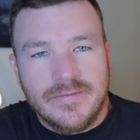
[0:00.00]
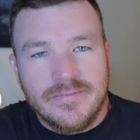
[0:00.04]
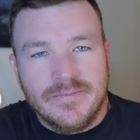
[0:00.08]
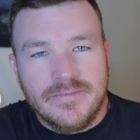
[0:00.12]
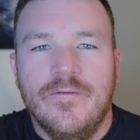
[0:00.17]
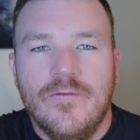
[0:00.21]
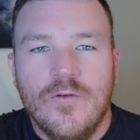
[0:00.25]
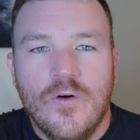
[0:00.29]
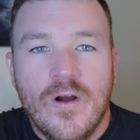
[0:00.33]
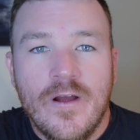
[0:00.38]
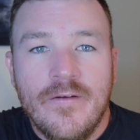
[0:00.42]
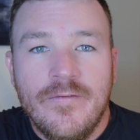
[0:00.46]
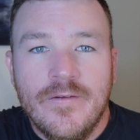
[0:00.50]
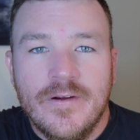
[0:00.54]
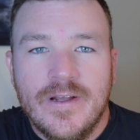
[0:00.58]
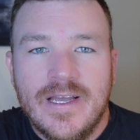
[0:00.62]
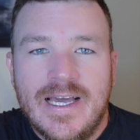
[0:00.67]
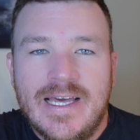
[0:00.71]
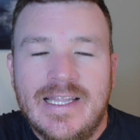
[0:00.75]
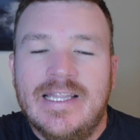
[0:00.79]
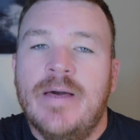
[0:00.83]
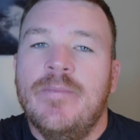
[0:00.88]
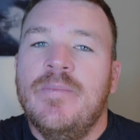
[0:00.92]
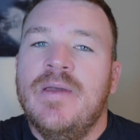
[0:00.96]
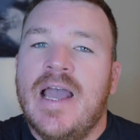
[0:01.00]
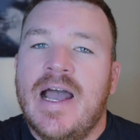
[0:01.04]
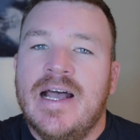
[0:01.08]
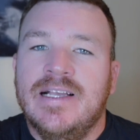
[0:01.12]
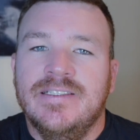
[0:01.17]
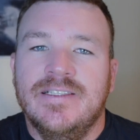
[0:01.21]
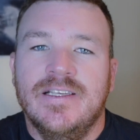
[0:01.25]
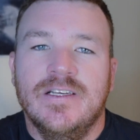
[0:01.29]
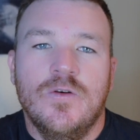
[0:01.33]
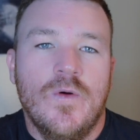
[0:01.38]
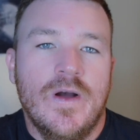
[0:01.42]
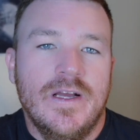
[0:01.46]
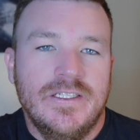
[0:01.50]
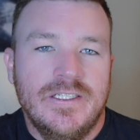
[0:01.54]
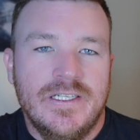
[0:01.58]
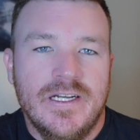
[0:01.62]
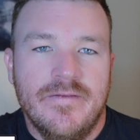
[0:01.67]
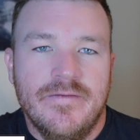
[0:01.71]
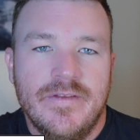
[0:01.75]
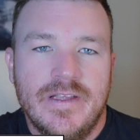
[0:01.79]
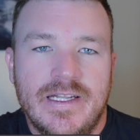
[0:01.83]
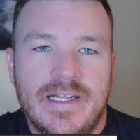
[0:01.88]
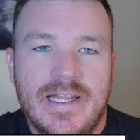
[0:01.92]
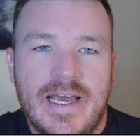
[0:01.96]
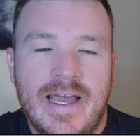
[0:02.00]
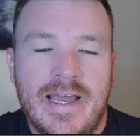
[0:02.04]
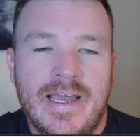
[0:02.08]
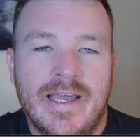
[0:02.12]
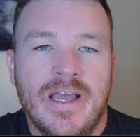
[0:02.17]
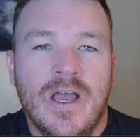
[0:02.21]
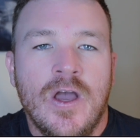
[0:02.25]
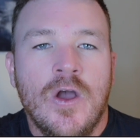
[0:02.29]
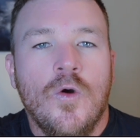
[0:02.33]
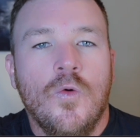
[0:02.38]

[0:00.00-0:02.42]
Before I forget, let me ask the question of the day.